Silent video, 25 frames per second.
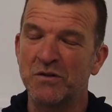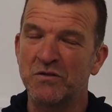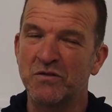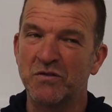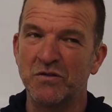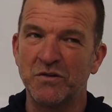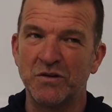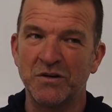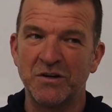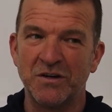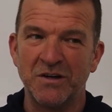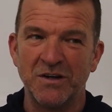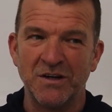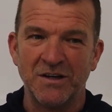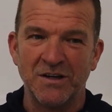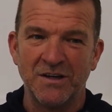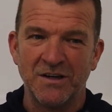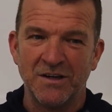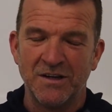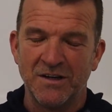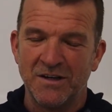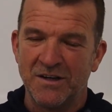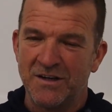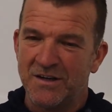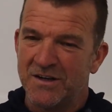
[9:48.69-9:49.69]
So
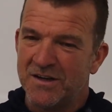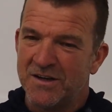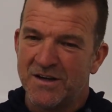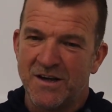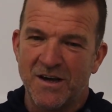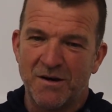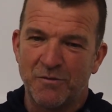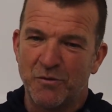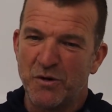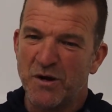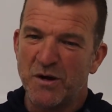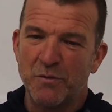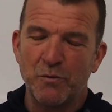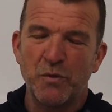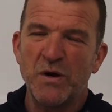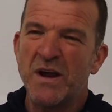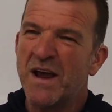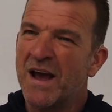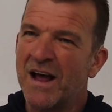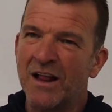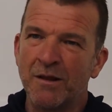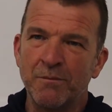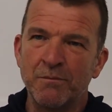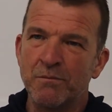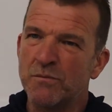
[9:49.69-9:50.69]
yeah, we
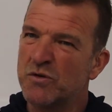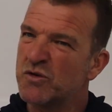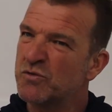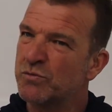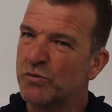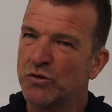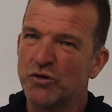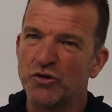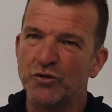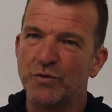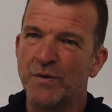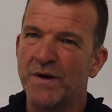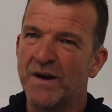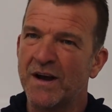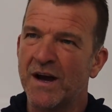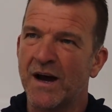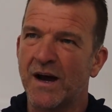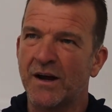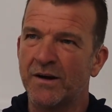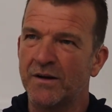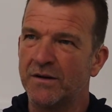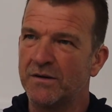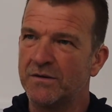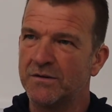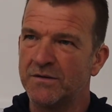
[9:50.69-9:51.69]
help them as much as we
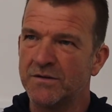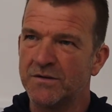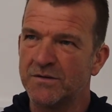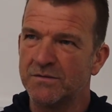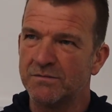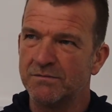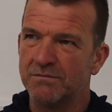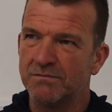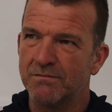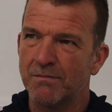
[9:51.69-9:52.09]
can, and